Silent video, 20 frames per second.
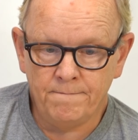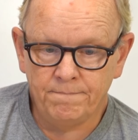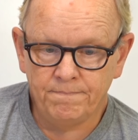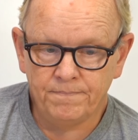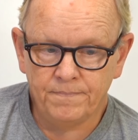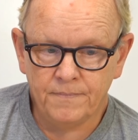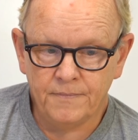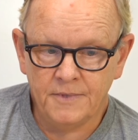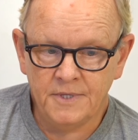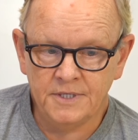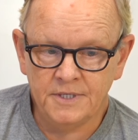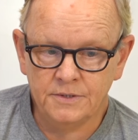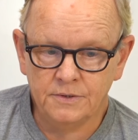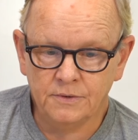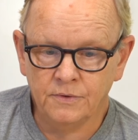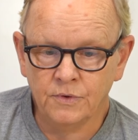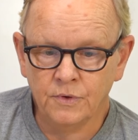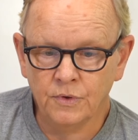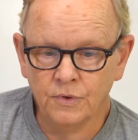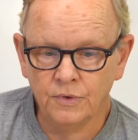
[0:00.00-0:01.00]
this
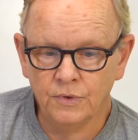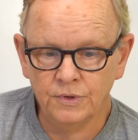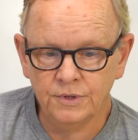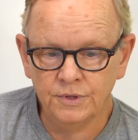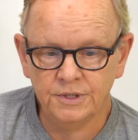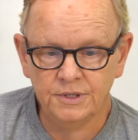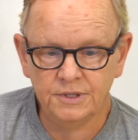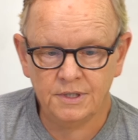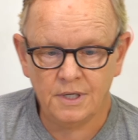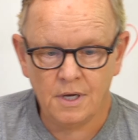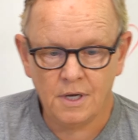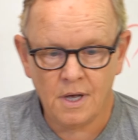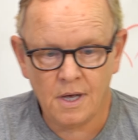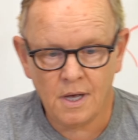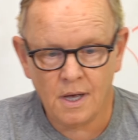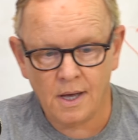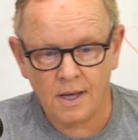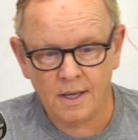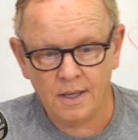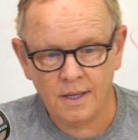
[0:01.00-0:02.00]
occurs
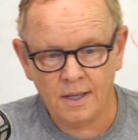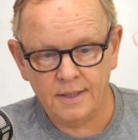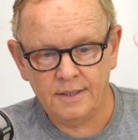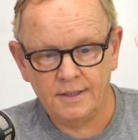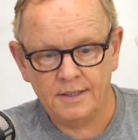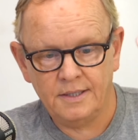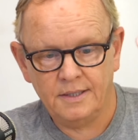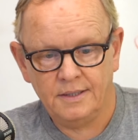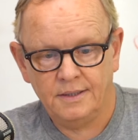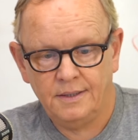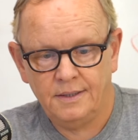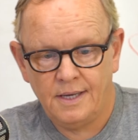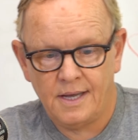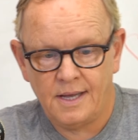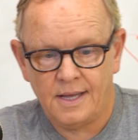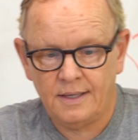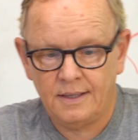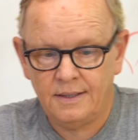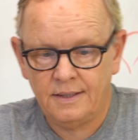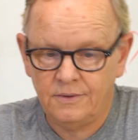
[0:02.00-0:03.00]
at
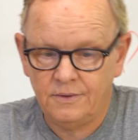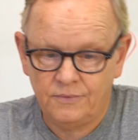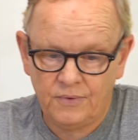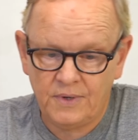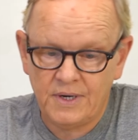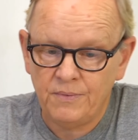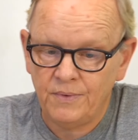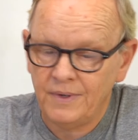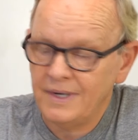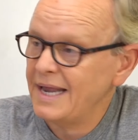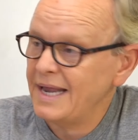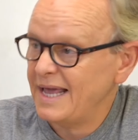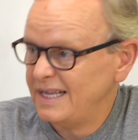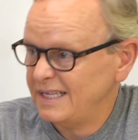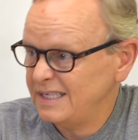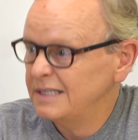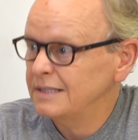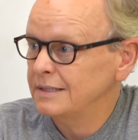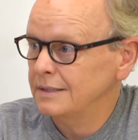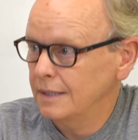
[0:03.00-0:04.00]
21
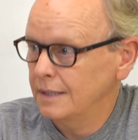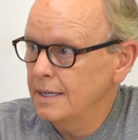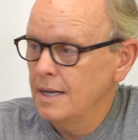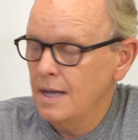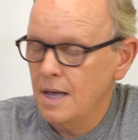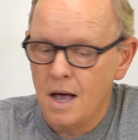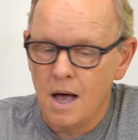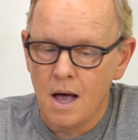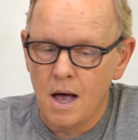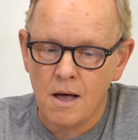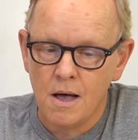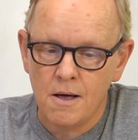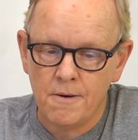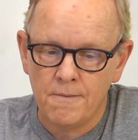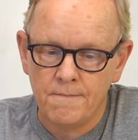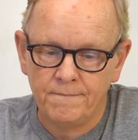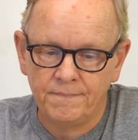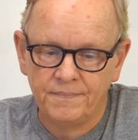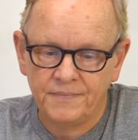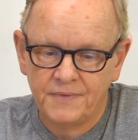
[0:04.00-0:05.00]
days.
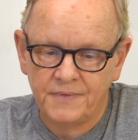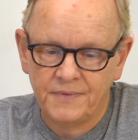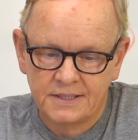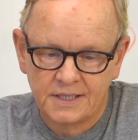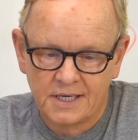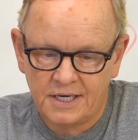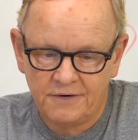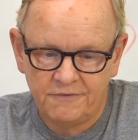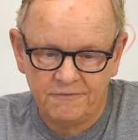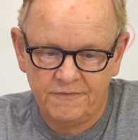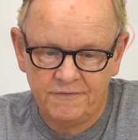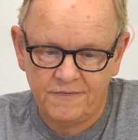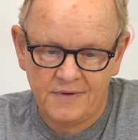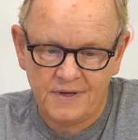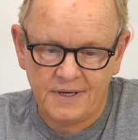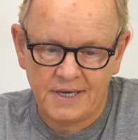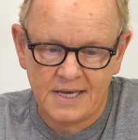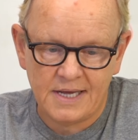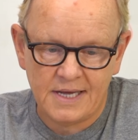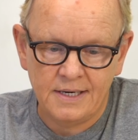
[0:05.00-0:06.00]
That's kind of,
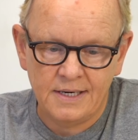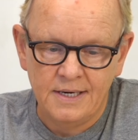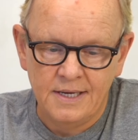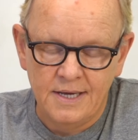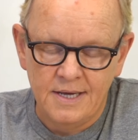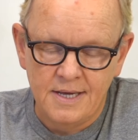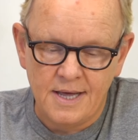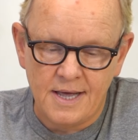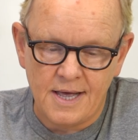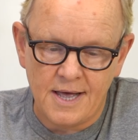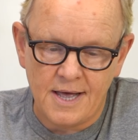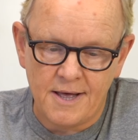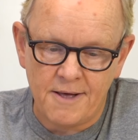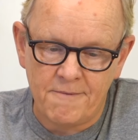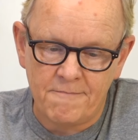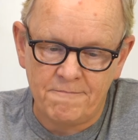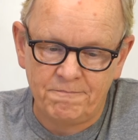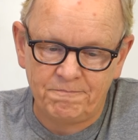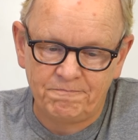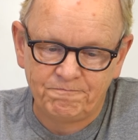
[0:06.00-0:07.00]
again, a
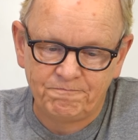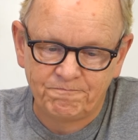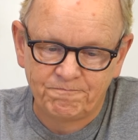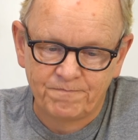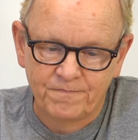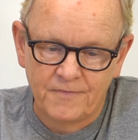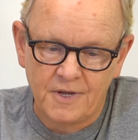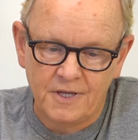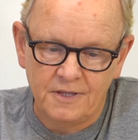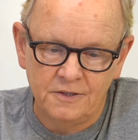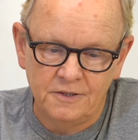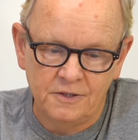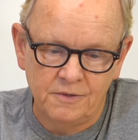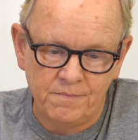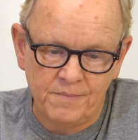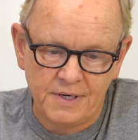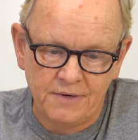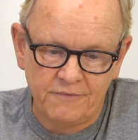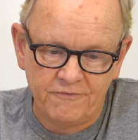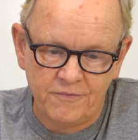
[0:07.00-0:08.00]
little bit
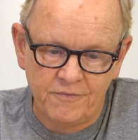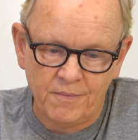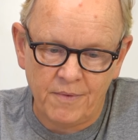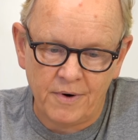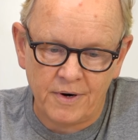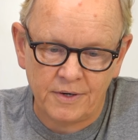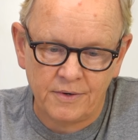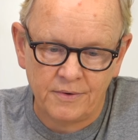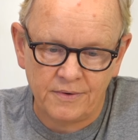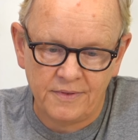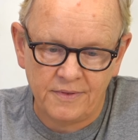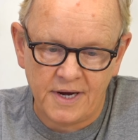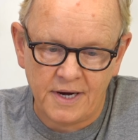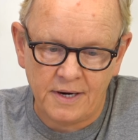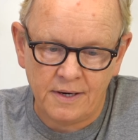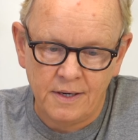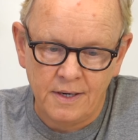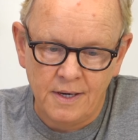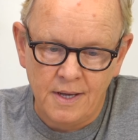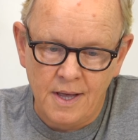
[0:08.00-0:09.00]
of a marker there,
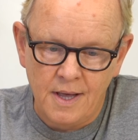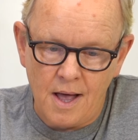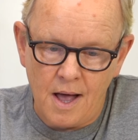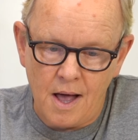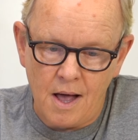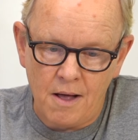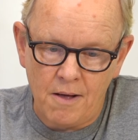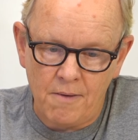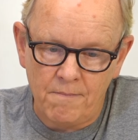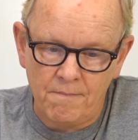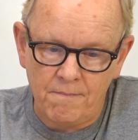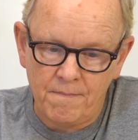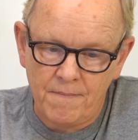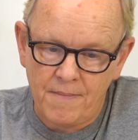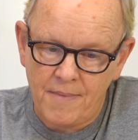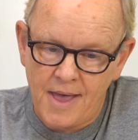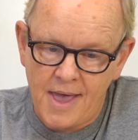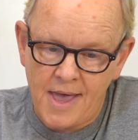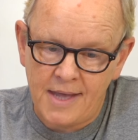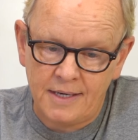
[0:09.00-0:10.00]
and
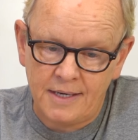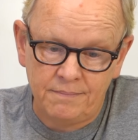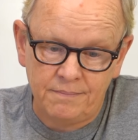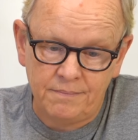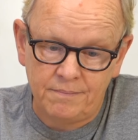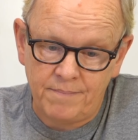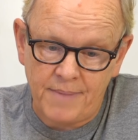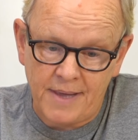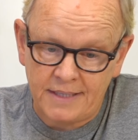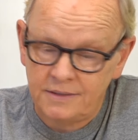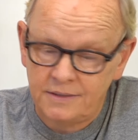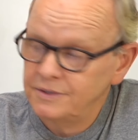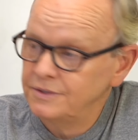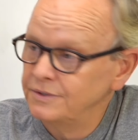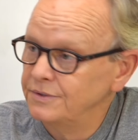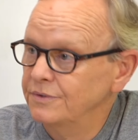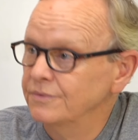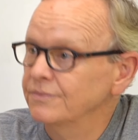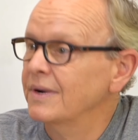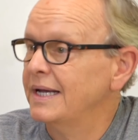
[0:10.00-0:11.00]
it bends to
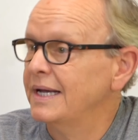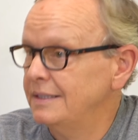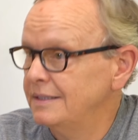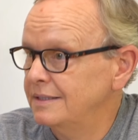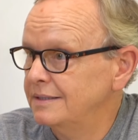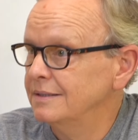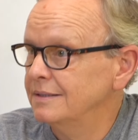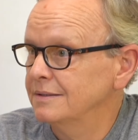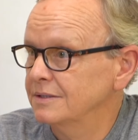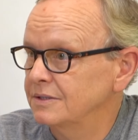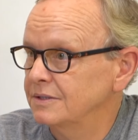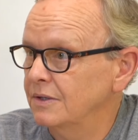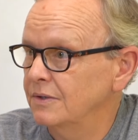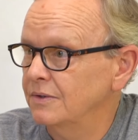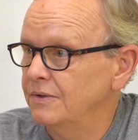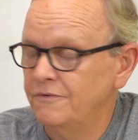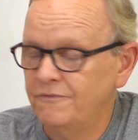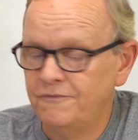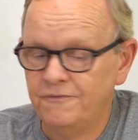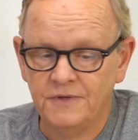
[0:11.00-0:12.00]
the right. So
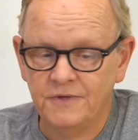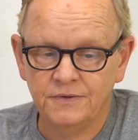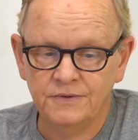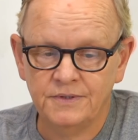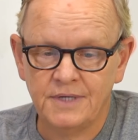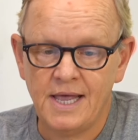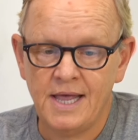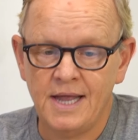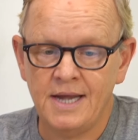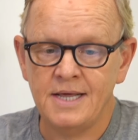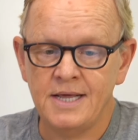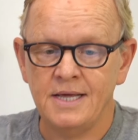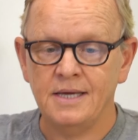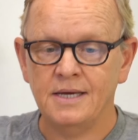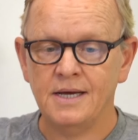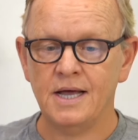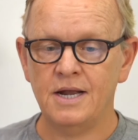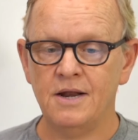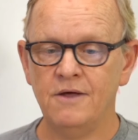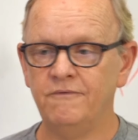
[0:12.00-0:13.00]
if there's any
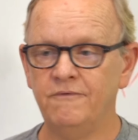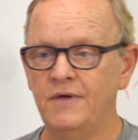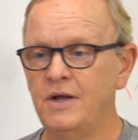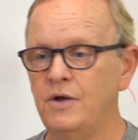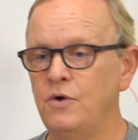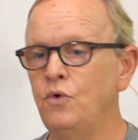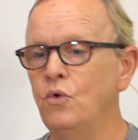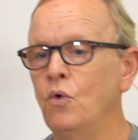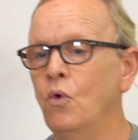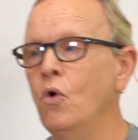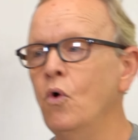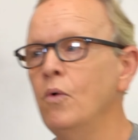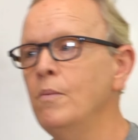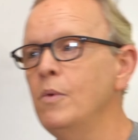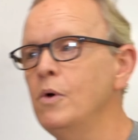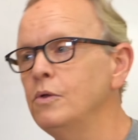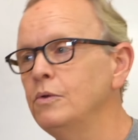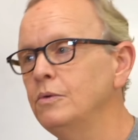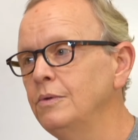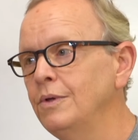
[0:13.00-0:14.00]
kind of a
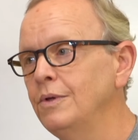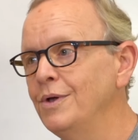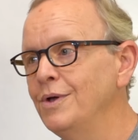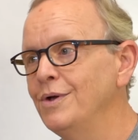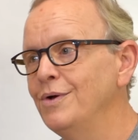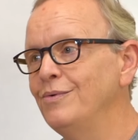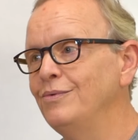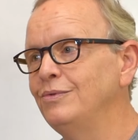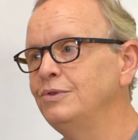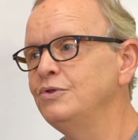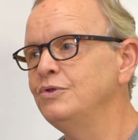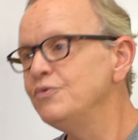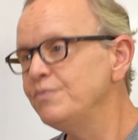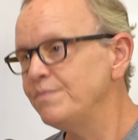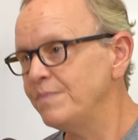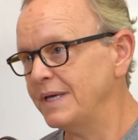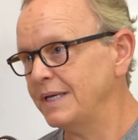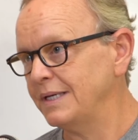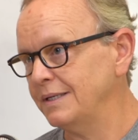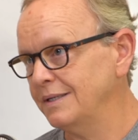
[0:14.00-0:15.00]
normal
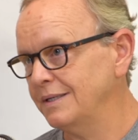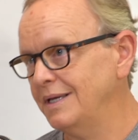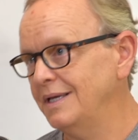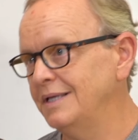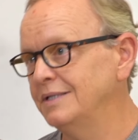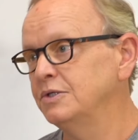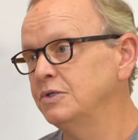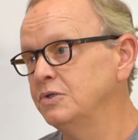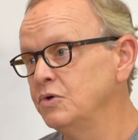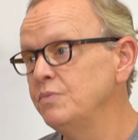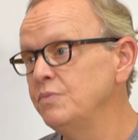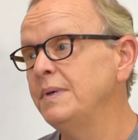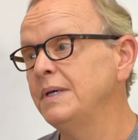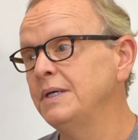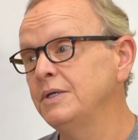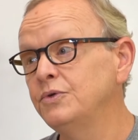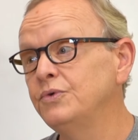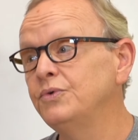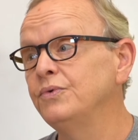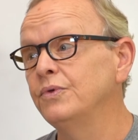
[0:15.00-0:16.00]
looping, is looping
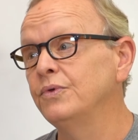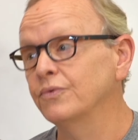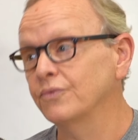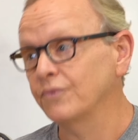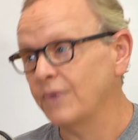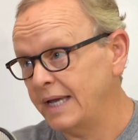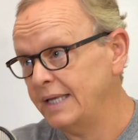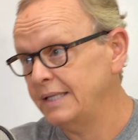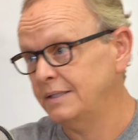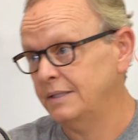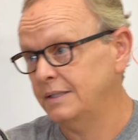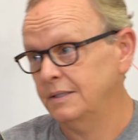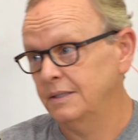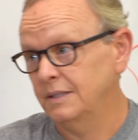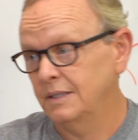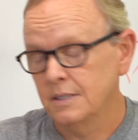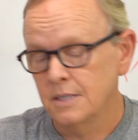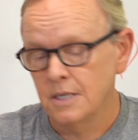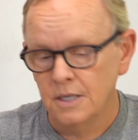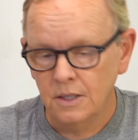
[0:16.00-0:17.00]
to the right.
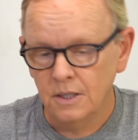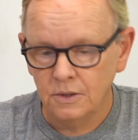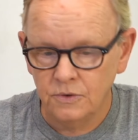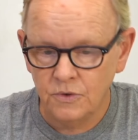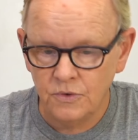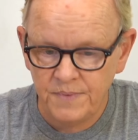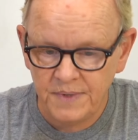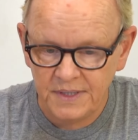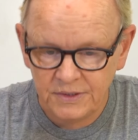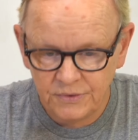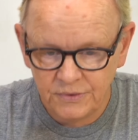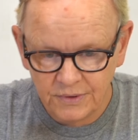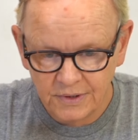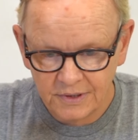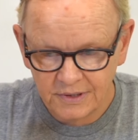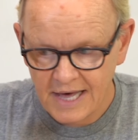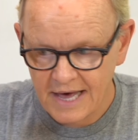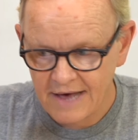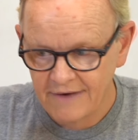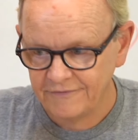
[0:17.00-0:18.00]
Looping to the
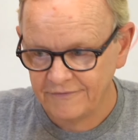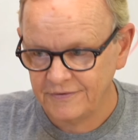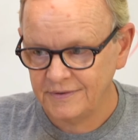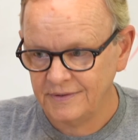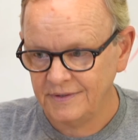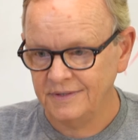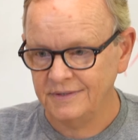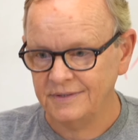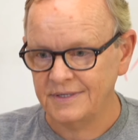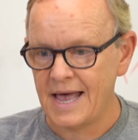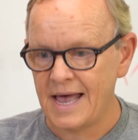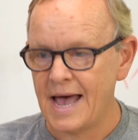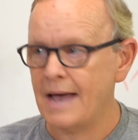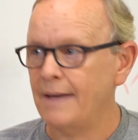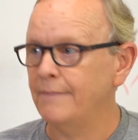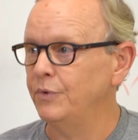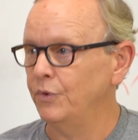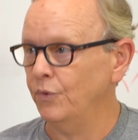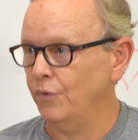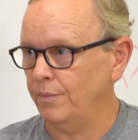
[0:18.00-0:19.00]
left is
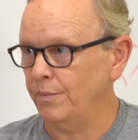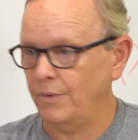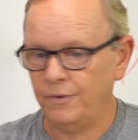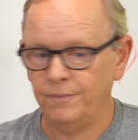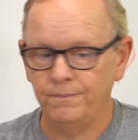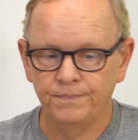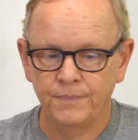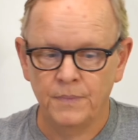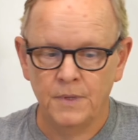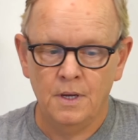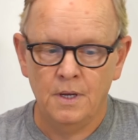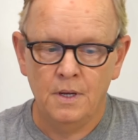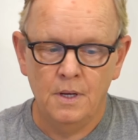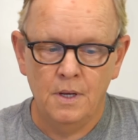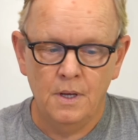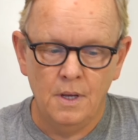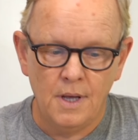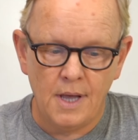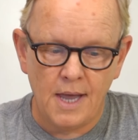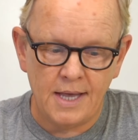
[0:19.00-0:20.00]
abnormal.
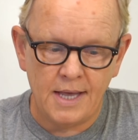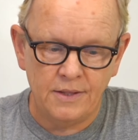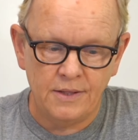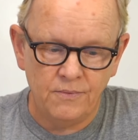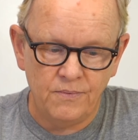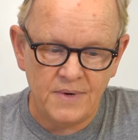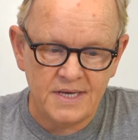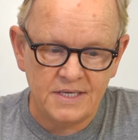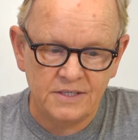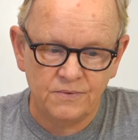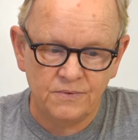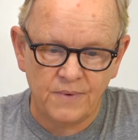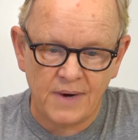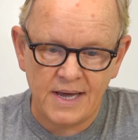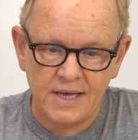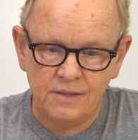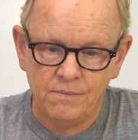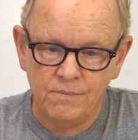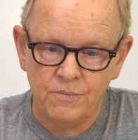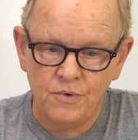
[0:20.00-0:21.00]
And the reason why it
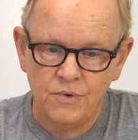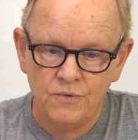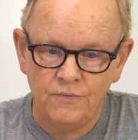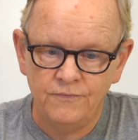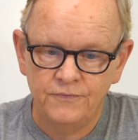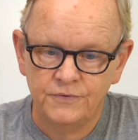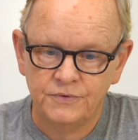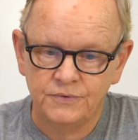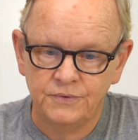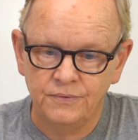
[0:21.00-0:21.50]
loops to